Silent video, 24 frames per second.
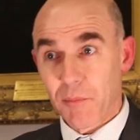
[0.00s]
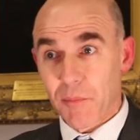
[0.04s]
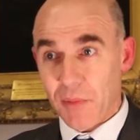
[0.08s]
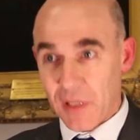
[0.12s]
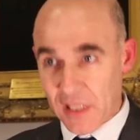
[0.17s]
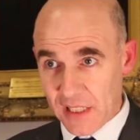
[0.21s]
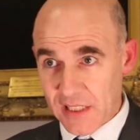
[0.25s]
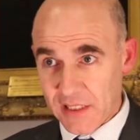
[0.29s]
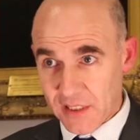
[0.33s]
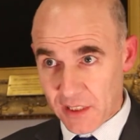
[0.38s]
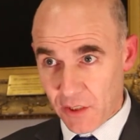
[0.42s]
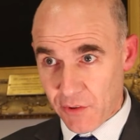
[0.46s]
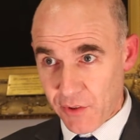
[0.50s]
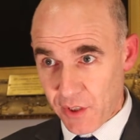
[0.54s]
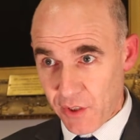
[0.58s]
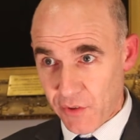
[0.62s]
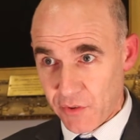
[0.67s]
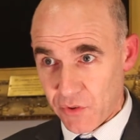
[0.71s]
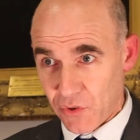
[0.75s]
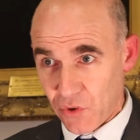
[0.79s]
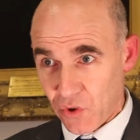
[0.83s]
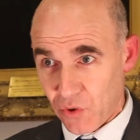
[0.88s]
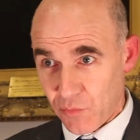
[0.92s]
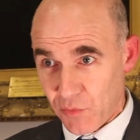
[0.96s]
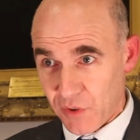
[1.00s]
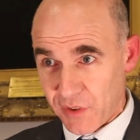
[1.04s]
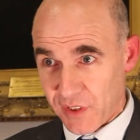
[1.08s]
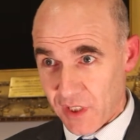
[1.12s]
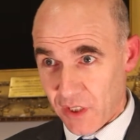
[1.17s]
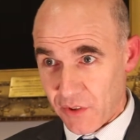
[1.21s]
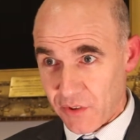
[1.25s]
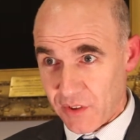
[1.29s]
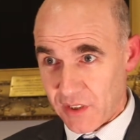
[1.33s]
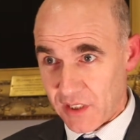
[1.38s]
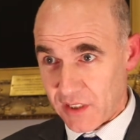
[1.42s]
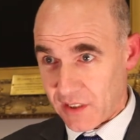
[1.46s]
Please don't use normal
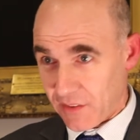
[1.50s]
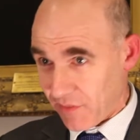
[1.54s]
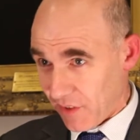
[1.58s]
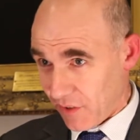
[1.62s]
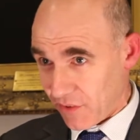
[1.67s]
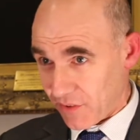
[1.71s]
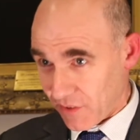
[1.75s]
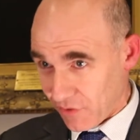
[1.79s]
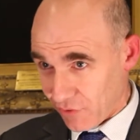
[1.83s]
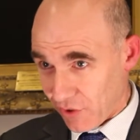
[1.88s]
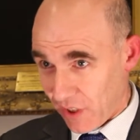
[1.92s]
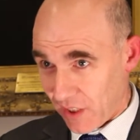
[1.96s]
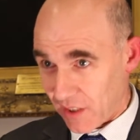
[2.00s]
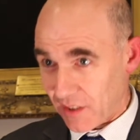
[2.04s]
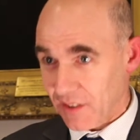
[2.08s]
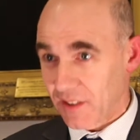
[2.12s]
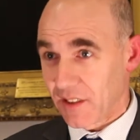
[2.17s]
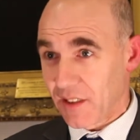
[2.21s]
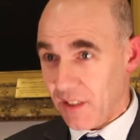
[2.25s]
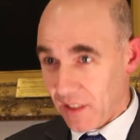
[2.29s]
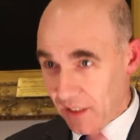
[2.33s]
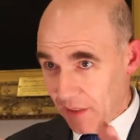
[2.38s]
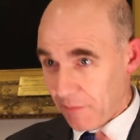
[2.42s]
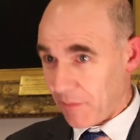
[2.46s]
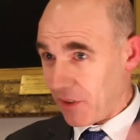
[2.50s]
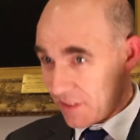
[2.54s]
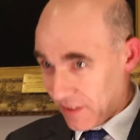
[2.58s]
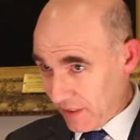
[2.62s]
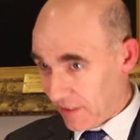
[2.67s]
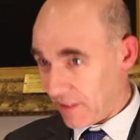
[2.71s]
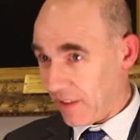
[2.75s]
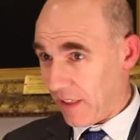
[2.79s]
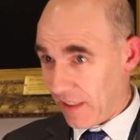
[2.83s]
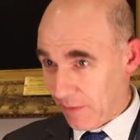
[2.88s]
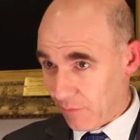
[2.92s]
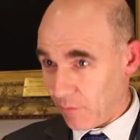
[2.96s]
doses of those drugs, because
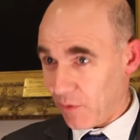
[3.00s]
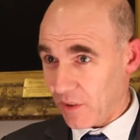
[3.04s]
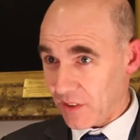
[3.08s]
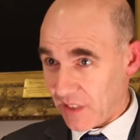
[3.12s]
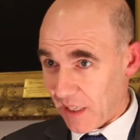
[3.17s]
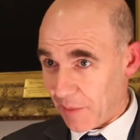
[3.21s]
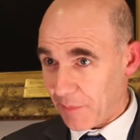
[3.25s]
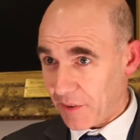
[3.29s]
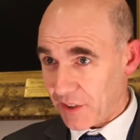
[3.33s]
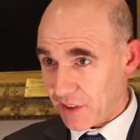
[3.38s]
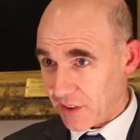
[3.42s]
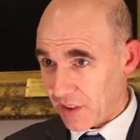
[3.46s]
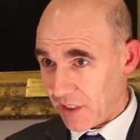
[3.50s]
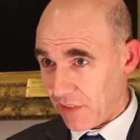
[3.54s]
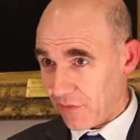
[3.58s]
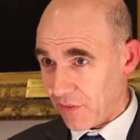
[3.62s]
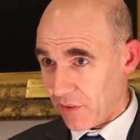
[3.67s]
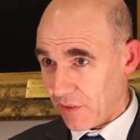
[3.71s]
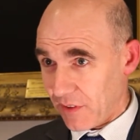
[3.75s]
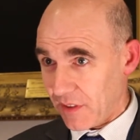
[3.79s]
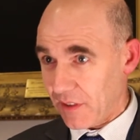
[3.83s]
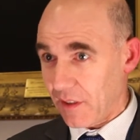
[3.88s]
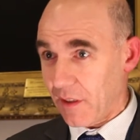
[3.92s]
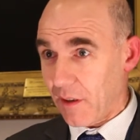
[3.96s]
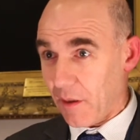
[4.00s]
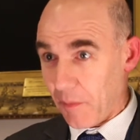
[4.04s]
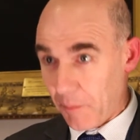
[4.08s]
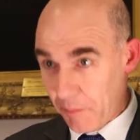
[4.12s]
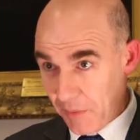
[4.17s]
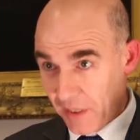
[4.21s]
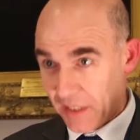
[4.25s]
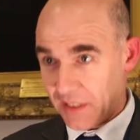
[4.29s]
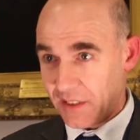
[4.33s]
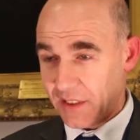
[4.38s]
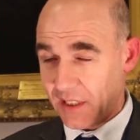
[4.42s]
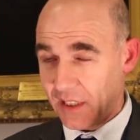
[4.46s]
it will damage the liver in
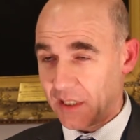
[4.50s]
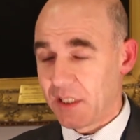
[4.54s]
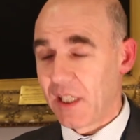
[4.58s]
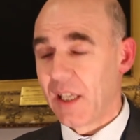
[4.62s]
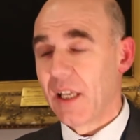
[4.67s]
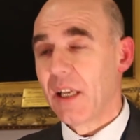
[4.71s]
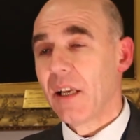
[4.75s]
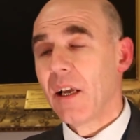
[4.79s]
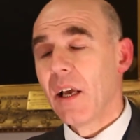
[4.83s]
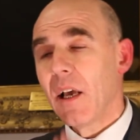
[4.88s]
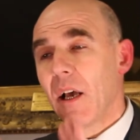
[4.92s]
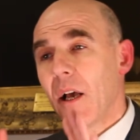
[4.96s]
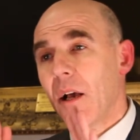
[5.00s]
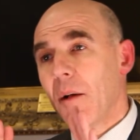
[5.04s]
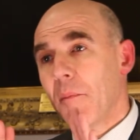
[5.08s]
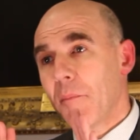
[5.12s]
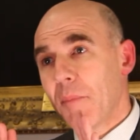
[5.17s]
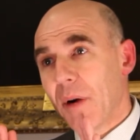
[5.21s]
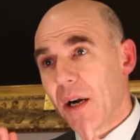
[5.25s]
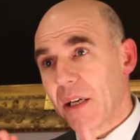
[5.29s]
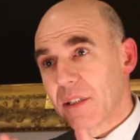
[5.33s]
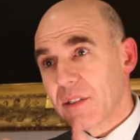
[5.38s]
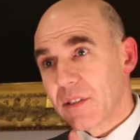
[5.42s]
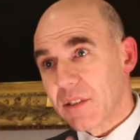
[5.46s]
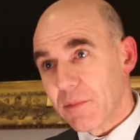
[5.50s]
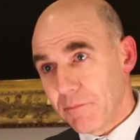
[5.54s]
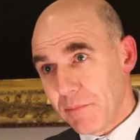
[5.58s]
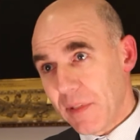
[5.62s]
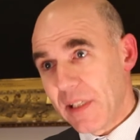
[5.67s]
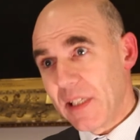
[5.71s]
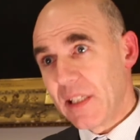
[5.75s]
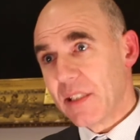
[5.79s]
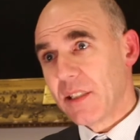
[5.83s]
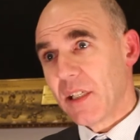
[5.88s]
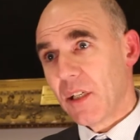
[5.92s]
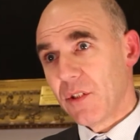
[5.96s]
PCT, but
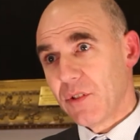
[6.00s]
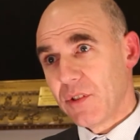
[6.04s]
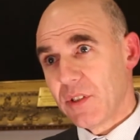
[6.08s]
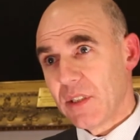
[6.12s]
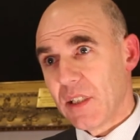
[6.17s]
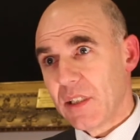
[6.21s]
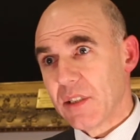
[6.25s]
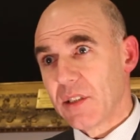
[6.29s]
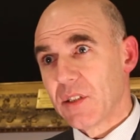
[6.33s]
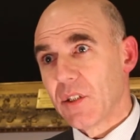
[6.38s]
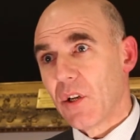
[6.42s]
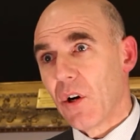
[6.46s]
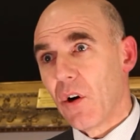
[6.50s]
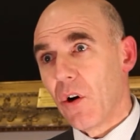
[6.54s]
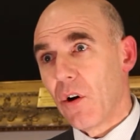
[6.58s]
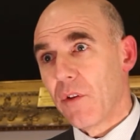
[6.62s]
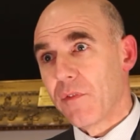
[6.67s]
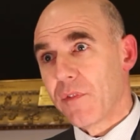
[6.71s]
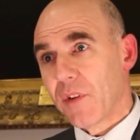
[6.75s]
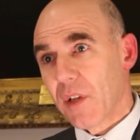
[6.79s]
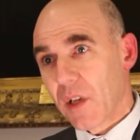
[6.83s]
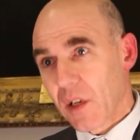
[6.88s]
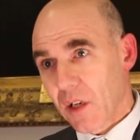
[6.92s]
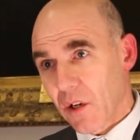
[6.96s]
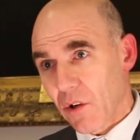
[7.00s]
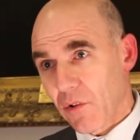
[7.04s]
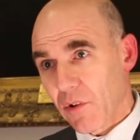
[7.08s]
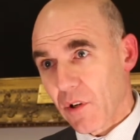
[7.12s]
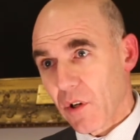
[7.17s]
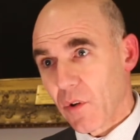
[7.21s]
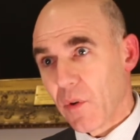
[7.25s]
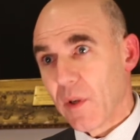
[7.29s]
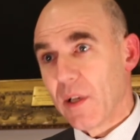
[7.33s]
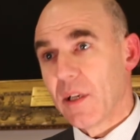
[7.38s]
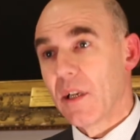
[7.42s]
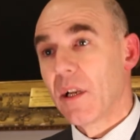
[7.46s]
mini doses of
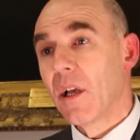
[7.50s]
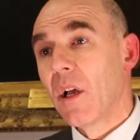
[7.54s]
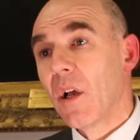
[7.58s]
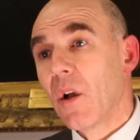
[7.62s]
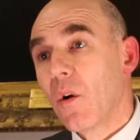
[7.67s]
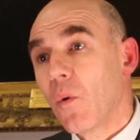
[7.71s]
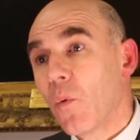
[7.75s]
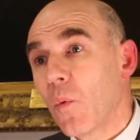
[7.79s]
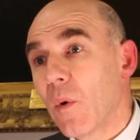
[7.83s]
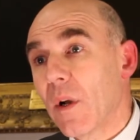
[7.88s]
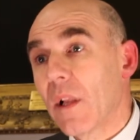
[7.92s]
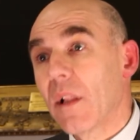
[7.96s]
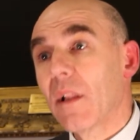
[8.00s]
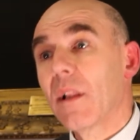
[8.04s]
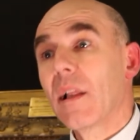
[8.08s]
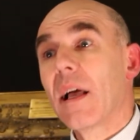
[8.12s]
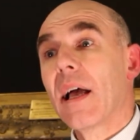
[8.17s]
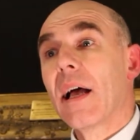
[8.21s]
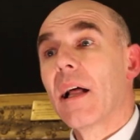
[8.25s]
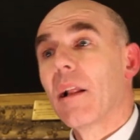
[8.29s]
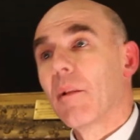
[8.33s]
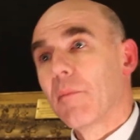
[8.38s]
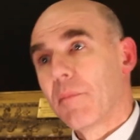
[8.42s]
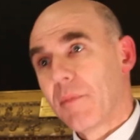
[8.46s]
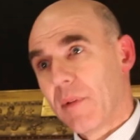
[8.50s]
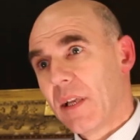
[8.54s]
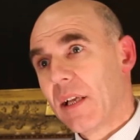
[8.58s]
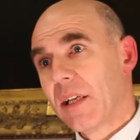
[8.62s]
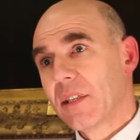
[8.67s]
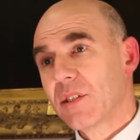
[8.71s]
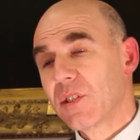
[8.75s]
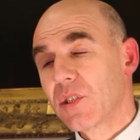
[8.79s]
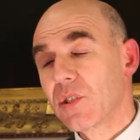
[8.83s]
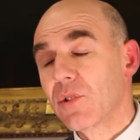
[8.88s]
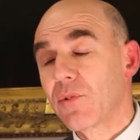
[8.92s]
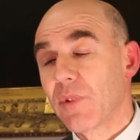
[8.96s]
chloroquine will help
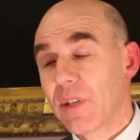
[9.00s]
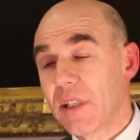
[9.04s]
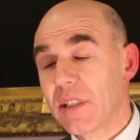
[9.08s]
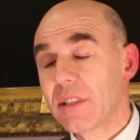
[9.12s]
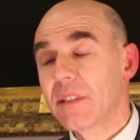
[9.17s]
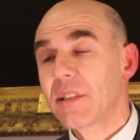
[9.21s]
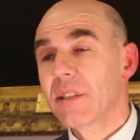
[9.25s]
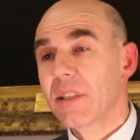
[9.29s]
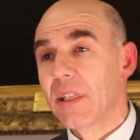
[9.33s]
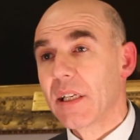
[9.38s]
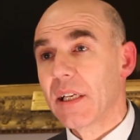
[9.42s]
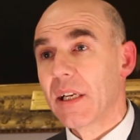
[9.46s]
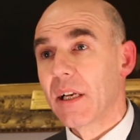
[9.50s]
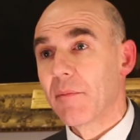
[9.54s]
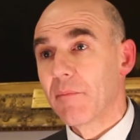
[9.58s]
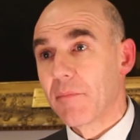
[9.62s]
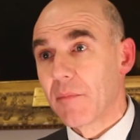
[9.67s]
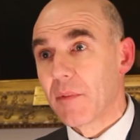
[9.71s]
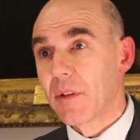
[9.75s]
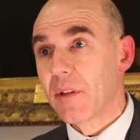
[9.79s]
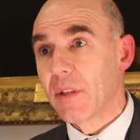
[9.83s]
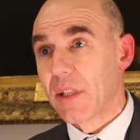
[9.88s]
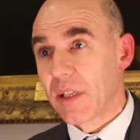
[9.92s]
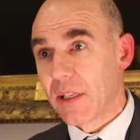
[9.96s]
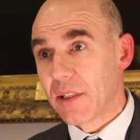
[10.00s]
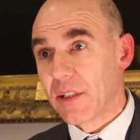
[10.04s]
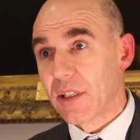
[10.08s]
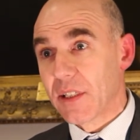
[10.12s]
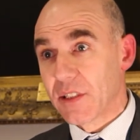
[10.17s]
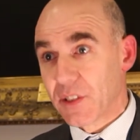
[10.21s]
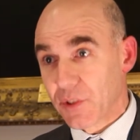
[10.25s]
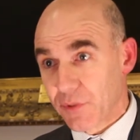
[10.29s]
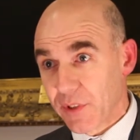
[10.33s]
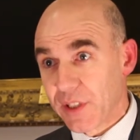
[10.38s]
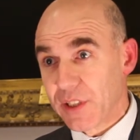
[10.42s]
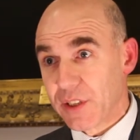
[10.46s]
excrete the
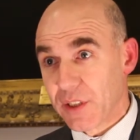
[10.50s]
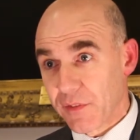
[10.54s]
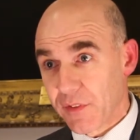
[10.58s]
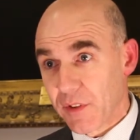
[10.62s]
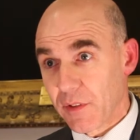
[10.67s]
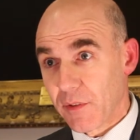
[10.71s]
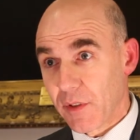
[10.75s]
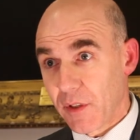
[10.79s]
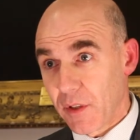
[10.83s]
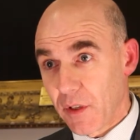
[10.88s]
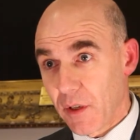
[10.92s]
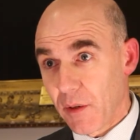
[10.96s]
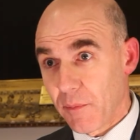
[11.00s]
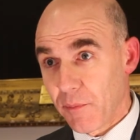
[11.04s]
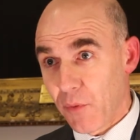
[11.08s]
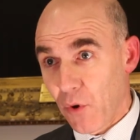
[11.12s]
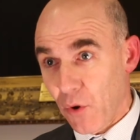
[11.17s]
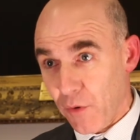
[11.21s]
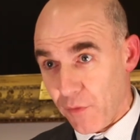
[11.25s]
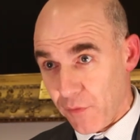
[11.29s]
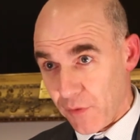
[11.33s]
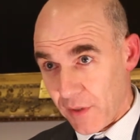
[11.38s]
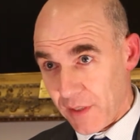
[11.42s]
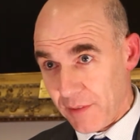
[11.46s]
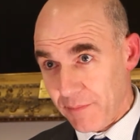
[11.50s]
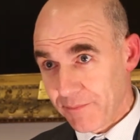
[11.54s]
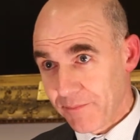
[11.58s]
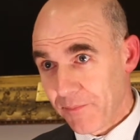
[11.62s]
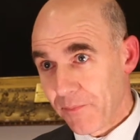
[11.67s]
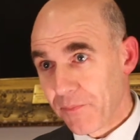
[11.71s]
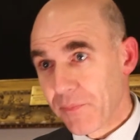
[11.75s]
excretion of the porphyrin.